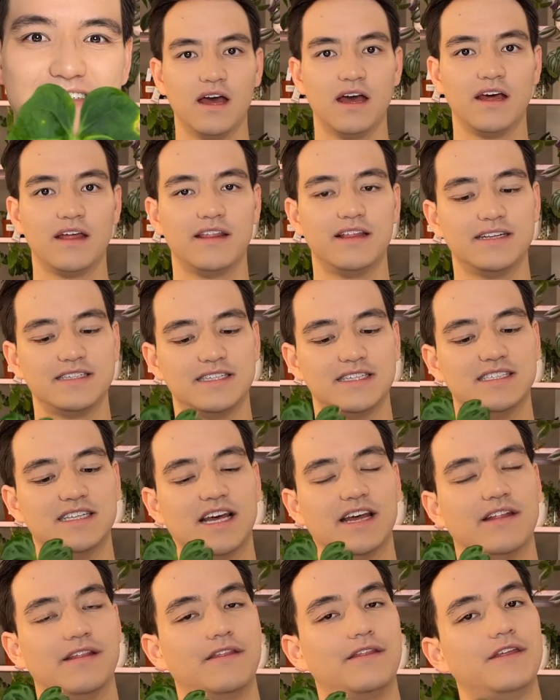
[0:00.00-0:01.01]
This is
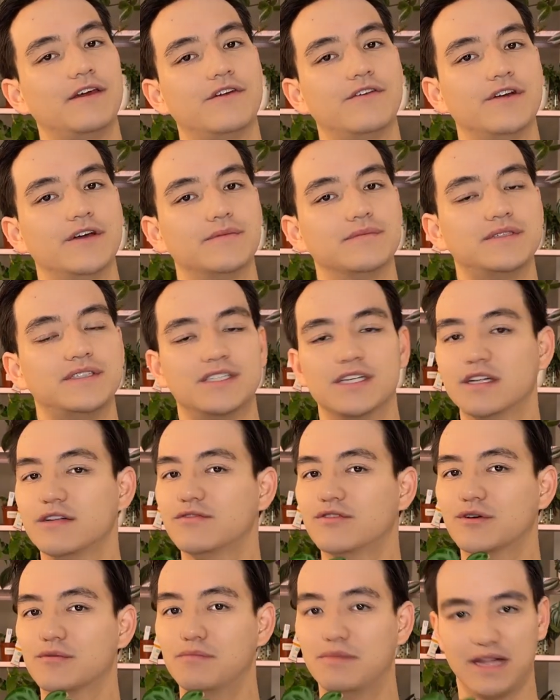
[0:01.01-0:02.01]
Anthurium Silver
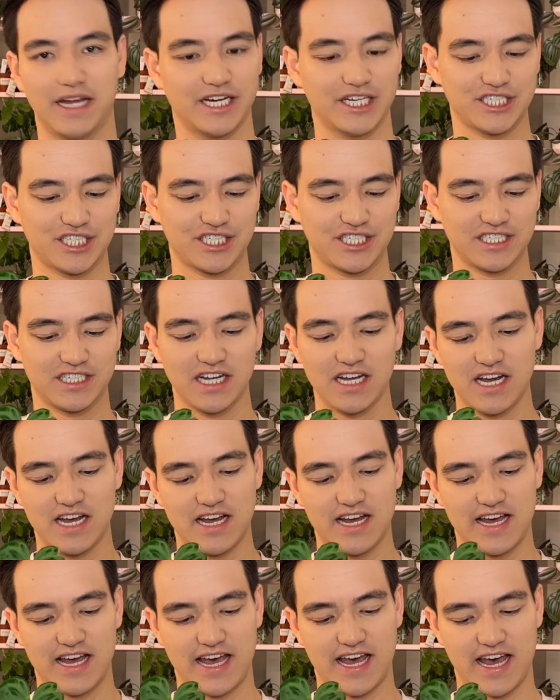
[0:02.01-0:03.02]
Blush,
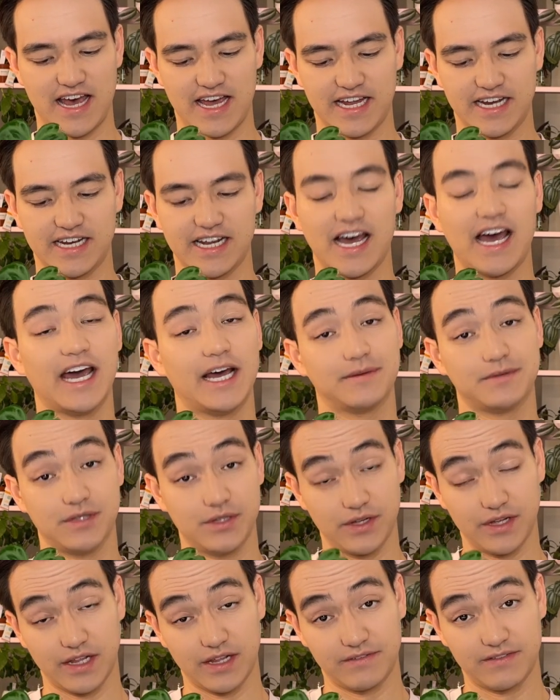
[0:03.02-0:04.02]
and I
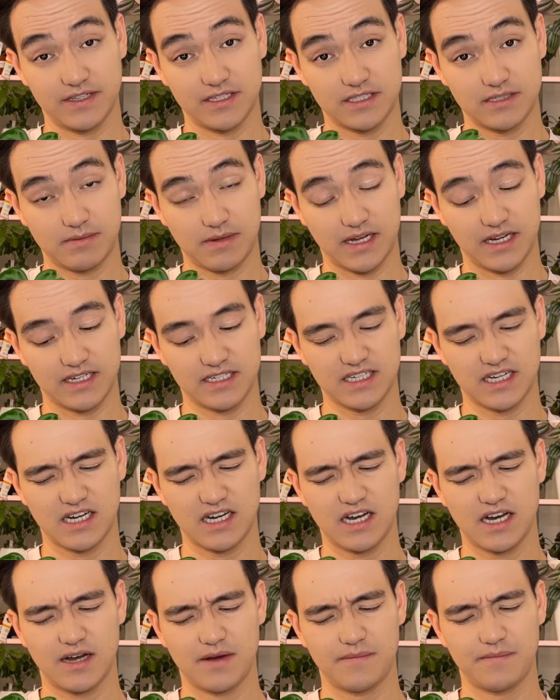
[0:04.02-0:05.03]
absolutely love this plant.
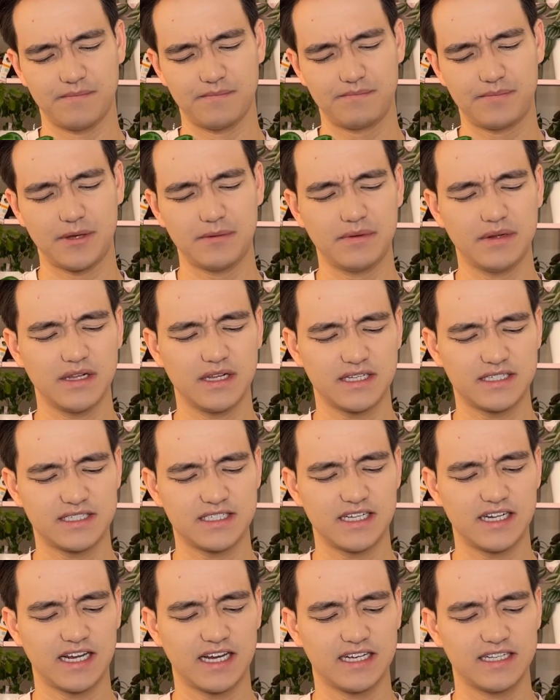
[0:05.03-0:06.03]
People list it
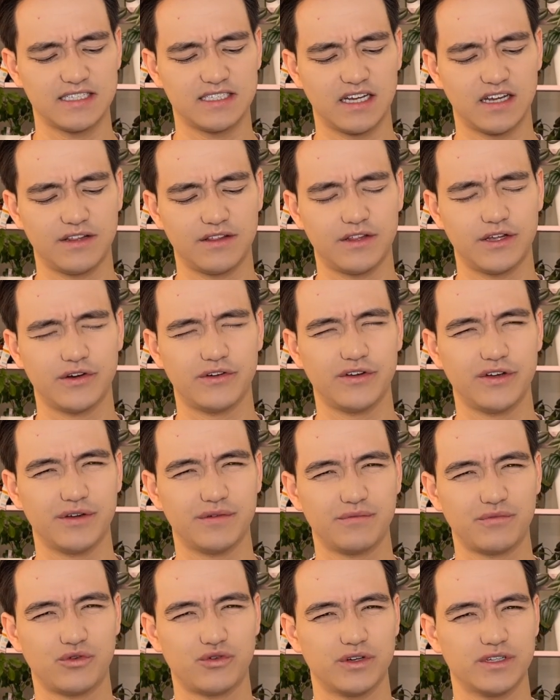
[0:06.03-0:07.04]
as Anthurium
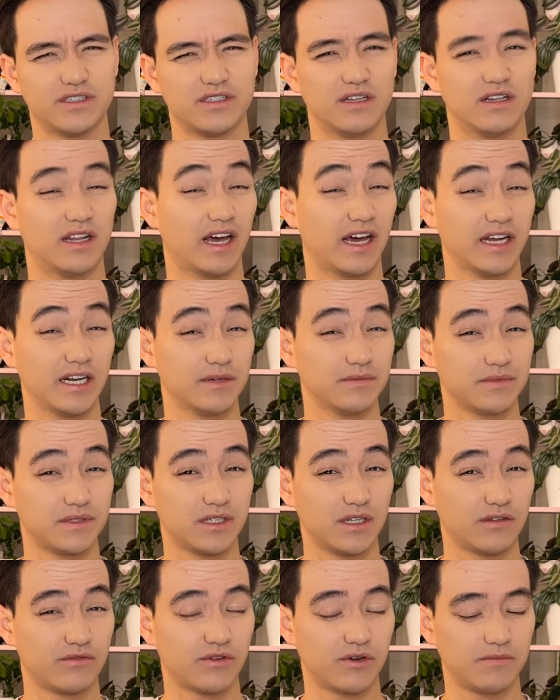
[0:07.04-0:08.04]

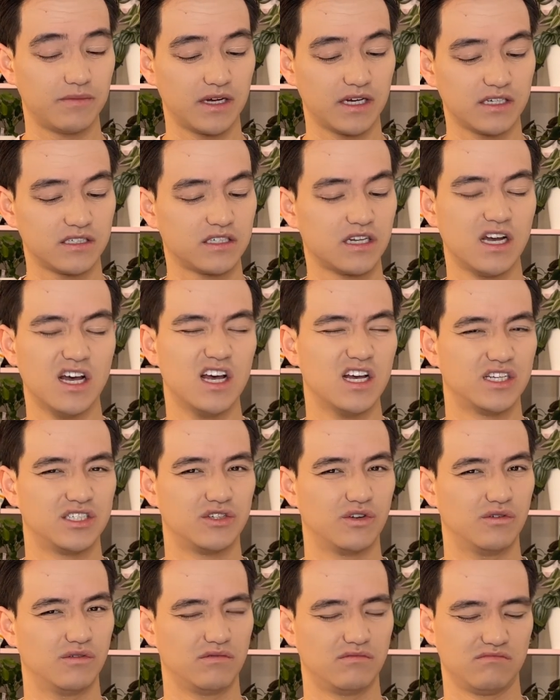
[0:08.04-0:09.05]
Crystallinaum'Silver Blush,
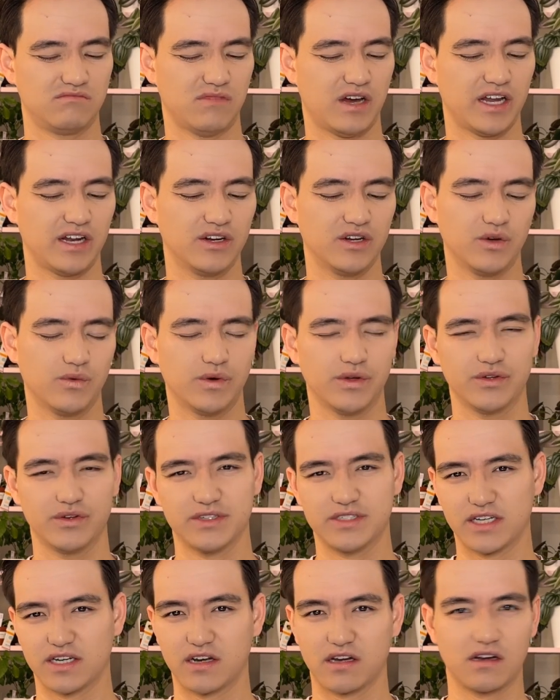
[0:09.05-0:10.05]
so I don't know whether it's
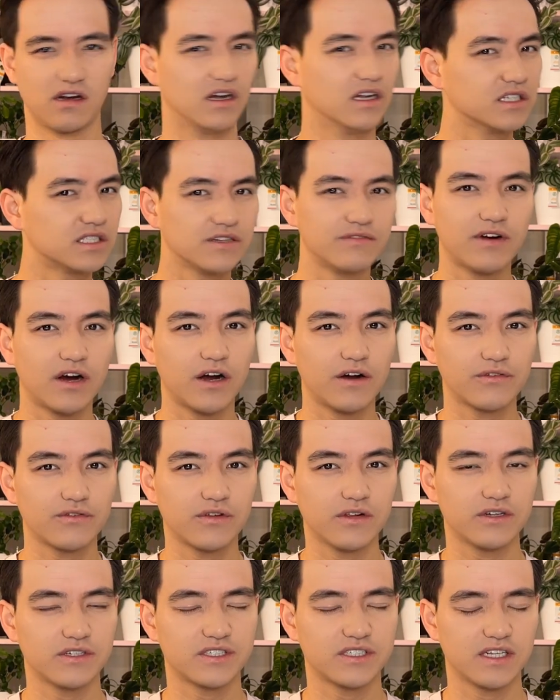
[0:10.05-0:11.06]
like a cultivar of
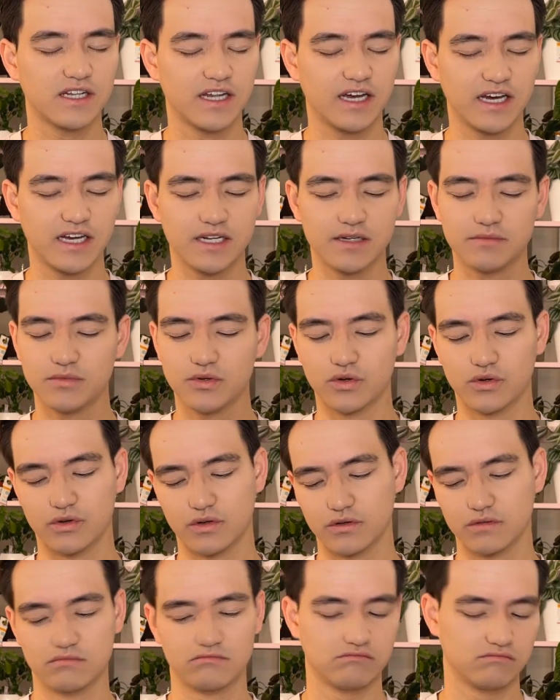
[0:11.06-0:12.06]
crystallinum
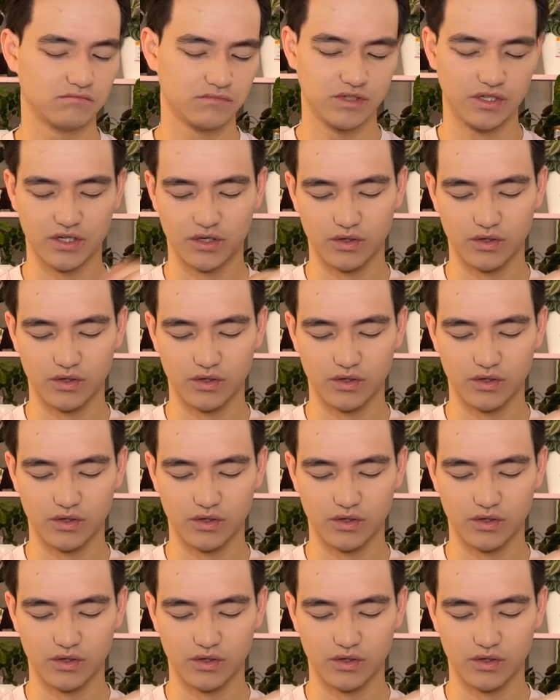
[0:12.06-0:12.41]
or, you know,